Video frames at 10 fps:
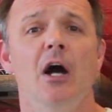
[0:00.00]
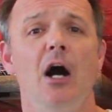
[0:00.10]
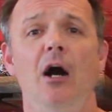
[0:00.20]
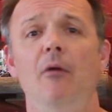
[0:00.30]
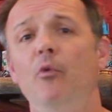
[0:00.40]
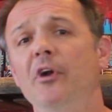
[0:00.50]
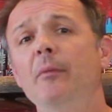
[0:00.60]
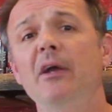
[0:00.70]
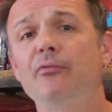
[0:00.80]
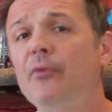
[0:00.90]
One of
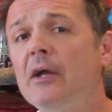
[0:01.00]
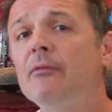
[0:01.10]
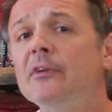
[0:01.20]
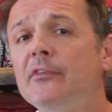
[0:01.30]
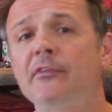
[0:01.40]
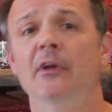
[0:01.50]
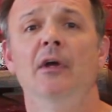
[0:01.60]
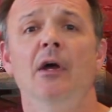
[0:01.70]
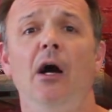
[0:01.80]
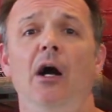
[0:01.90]
my favorites,
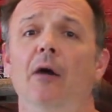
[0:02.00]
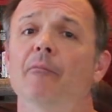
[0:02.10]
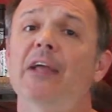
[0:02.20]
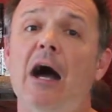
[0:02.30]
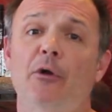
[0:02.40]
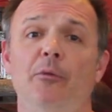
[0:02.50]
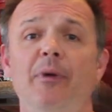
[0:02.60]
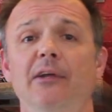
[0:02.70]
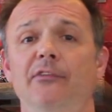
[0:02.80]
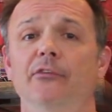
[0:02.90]
the Outer
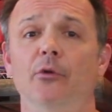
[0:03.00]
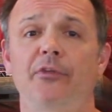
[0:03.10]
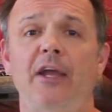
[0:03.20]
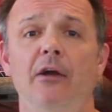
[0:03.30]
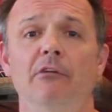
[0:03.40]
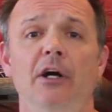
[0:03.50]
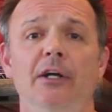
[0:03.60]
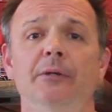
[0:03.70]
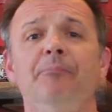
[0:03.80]
Banks in North Carolina.